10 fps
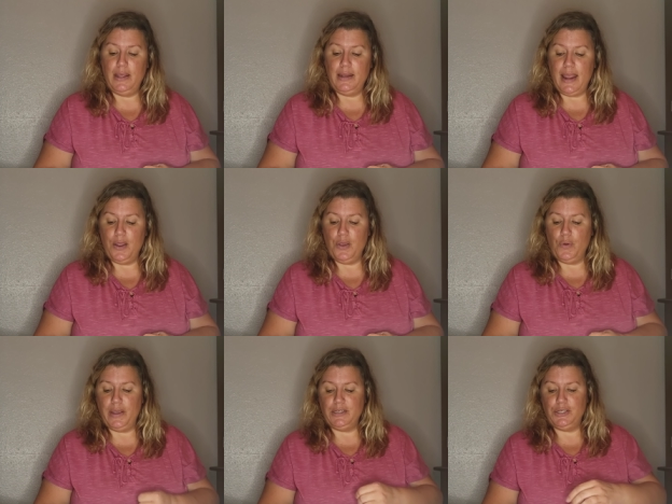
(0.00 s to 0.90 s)
Now you're
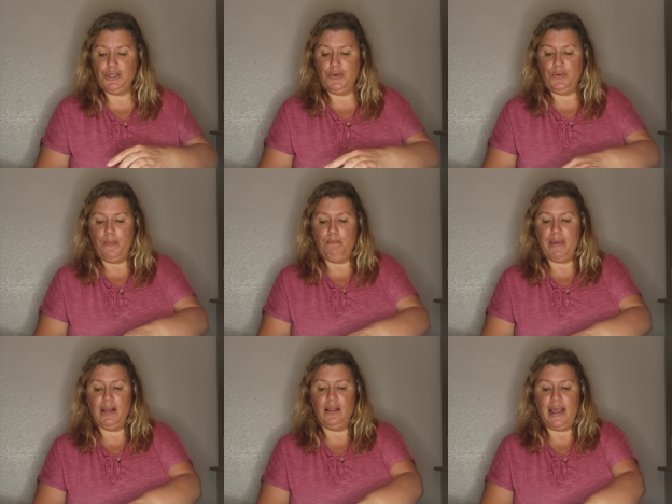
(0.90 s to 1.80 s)
going to do
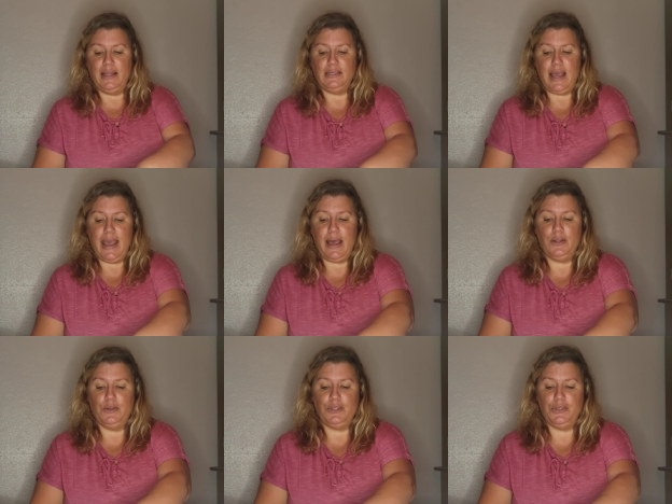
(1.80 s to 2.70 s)
big line
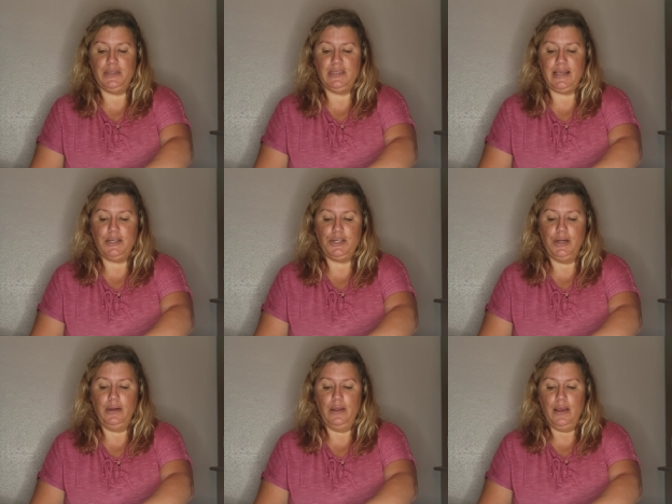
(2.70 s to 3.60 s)
diagonal to the center,